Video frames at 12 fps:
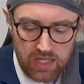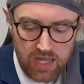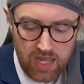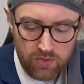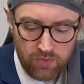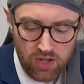
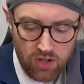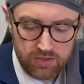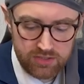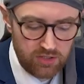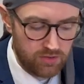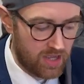And we
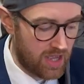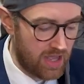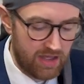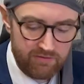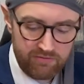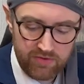also
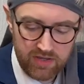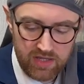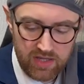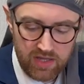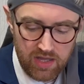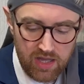have
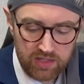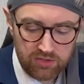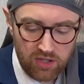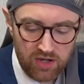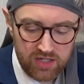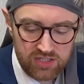our
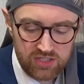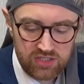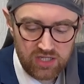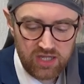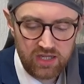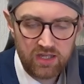
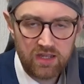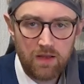trusty